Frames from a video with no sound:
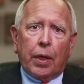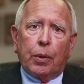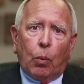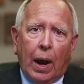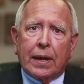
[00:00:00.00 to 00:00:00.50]
of
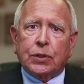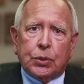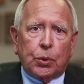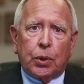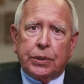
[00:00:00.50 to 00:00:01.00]
the why
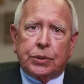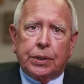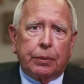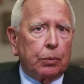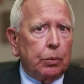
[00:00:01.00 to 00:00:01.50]
stories
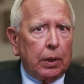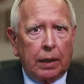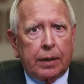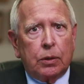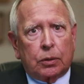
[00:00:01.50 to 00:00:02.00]
that
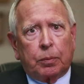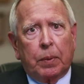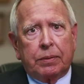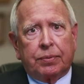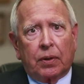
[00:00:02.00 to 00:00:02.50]
really hooked
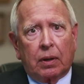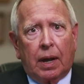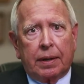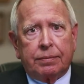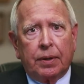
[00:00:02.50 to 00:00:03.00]
me for
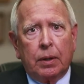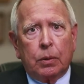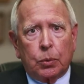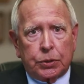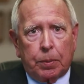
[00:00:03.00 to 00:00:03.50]

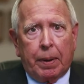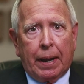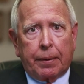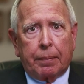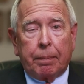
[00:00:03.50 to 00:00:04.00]
life was
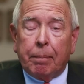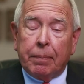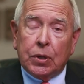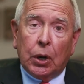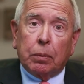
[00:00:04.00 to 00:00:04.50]
about a
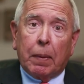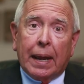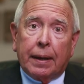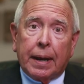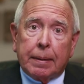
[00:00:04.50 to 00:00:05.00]
young
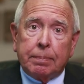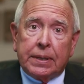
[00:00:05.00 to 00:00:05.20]
man named